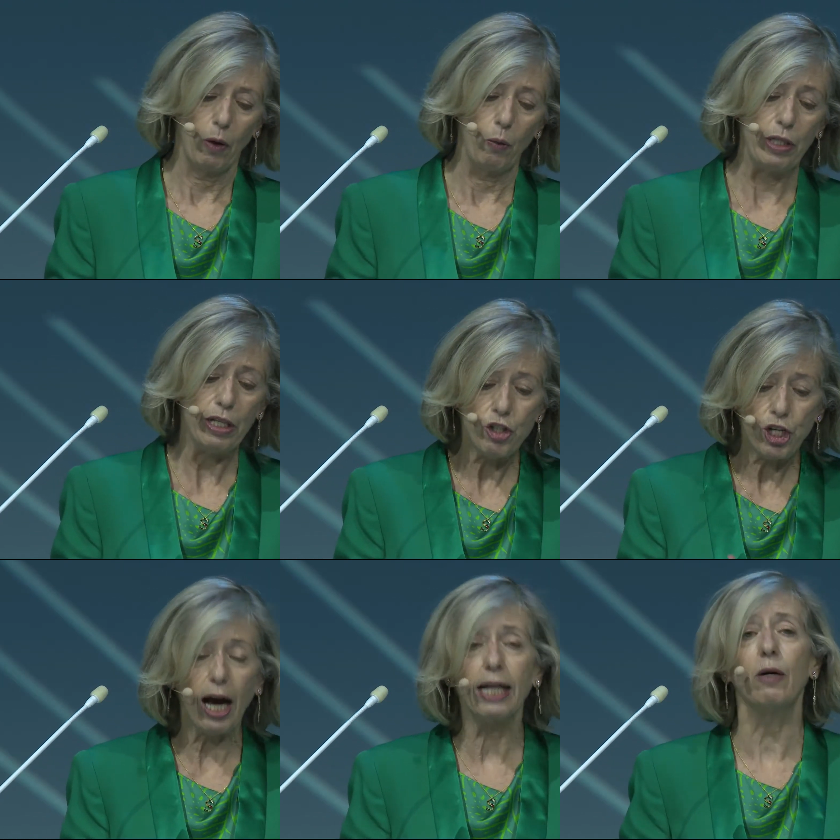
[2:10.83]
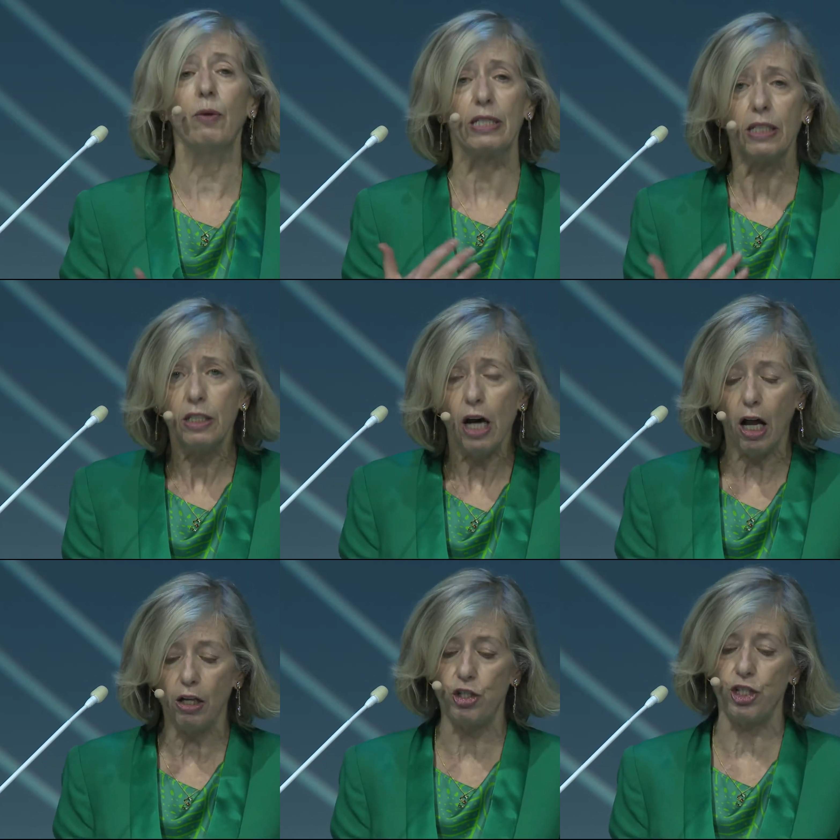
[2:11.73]
with each other, with
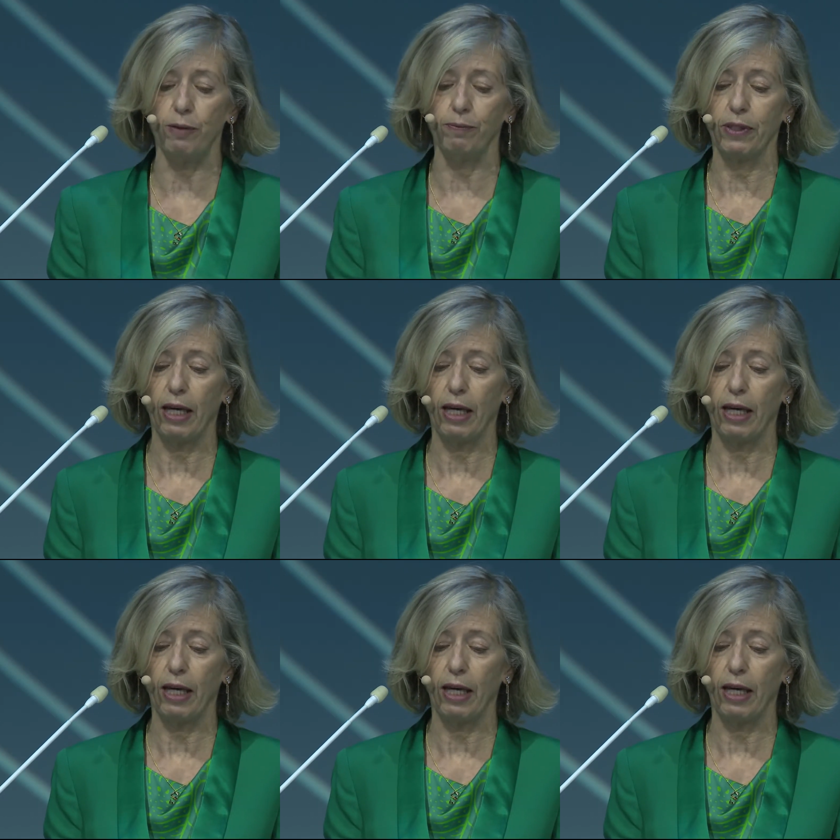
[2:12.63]
technology,